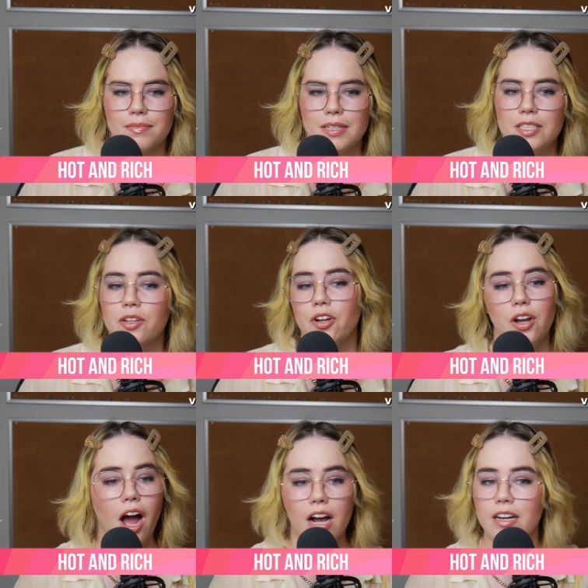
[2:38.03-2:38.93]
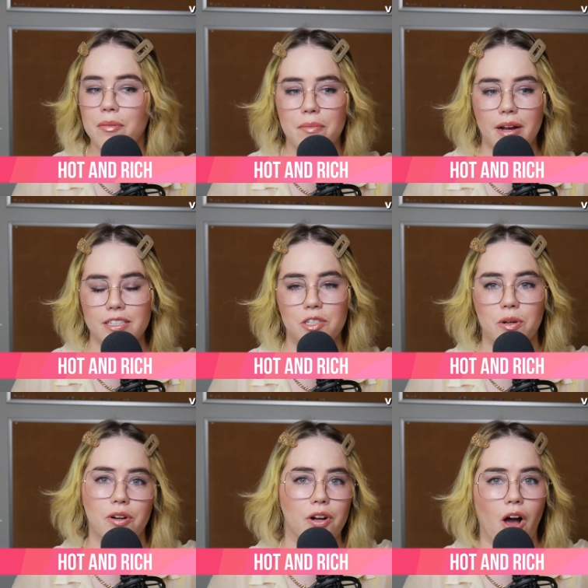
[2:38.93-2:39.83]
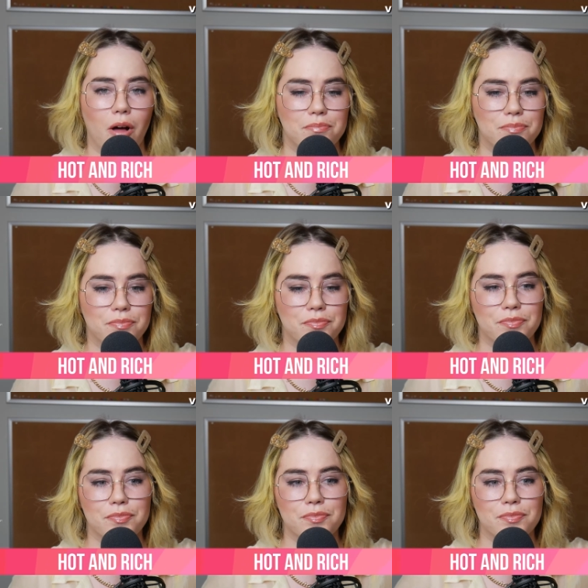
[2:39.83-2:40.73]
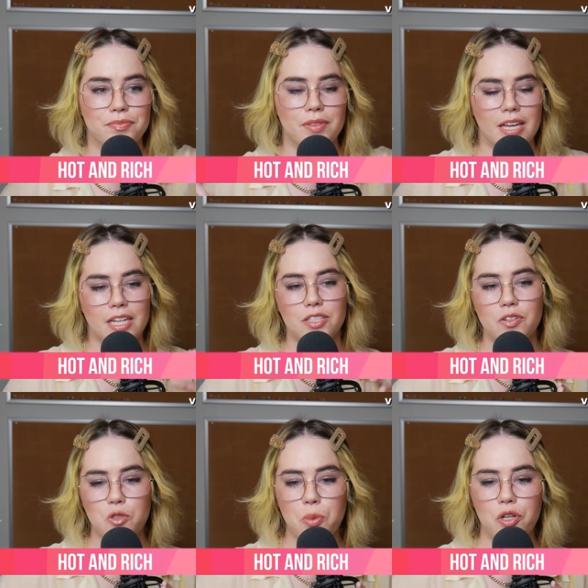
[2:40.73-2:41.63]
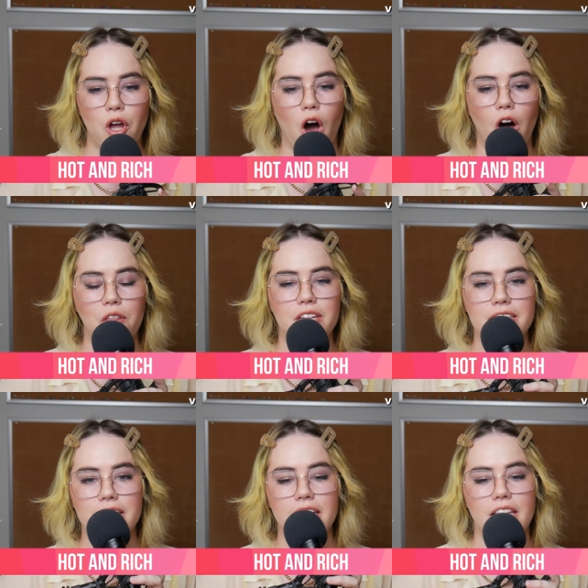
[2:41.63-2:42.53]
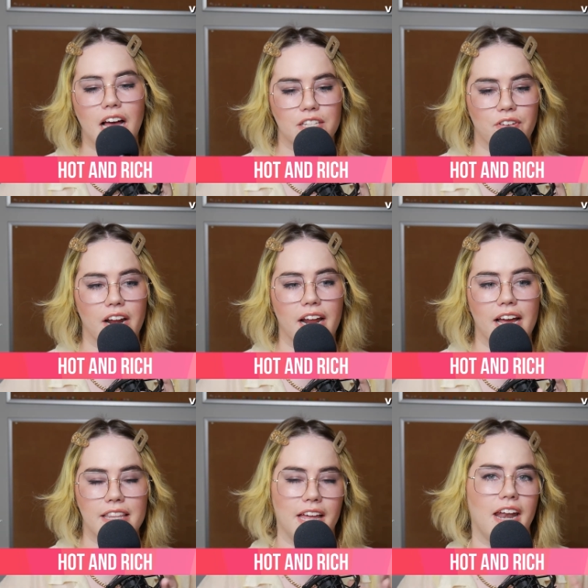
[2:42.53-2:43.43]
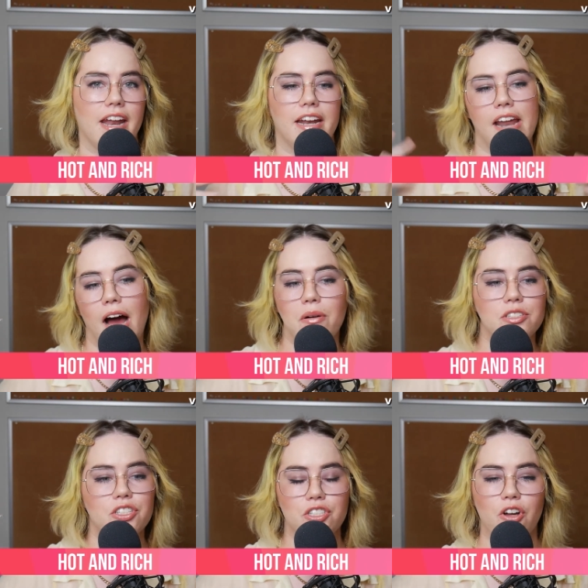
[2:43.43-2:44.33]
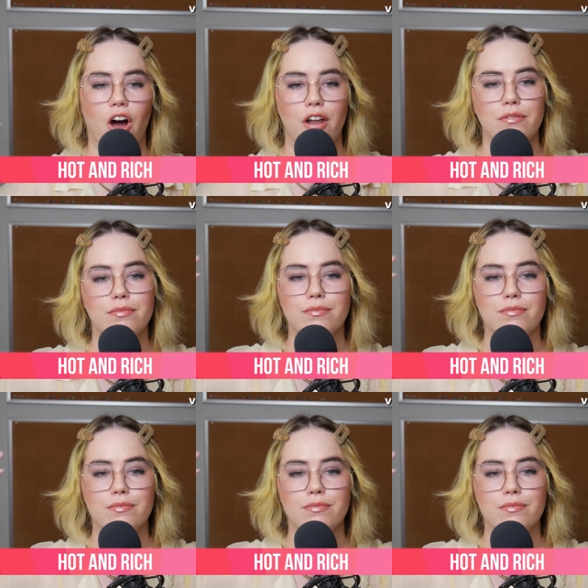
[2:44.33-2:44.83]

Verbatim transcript: So you're not coming back to Twitter at all? No. So you spilled all the tea last Friday, and then now it's just gone.